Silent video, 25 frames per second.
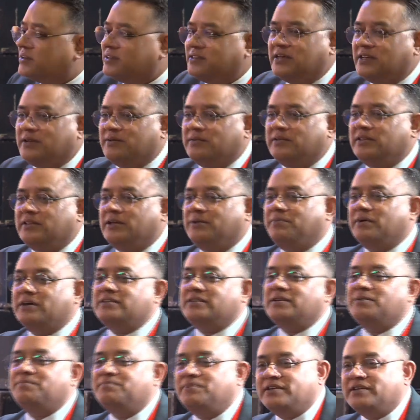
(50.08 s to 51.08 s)
Dr.
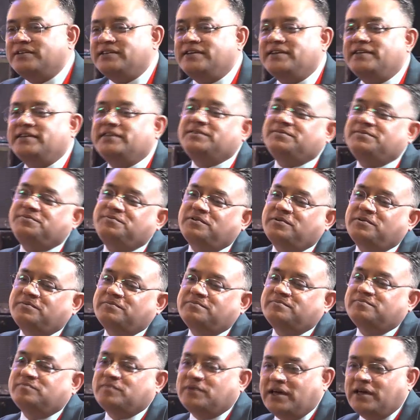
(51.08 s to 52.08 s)
Deepak Sampath sir is
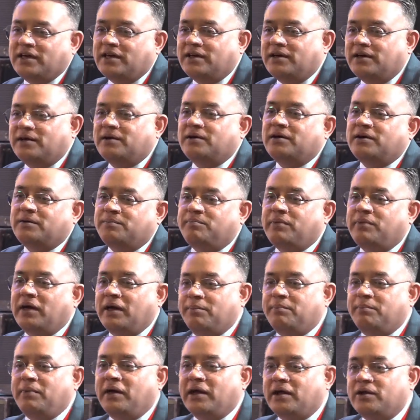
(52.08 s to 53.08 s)
from
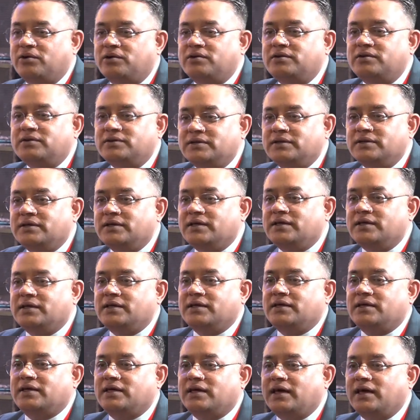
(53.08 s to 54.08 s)
Bangalore,
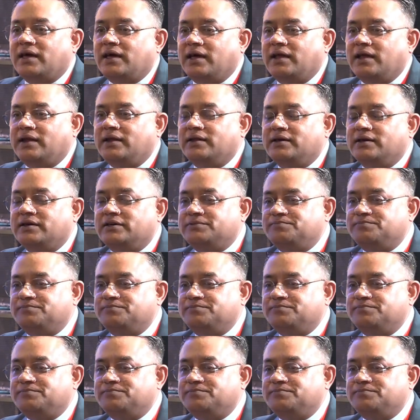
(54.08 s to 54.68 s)
and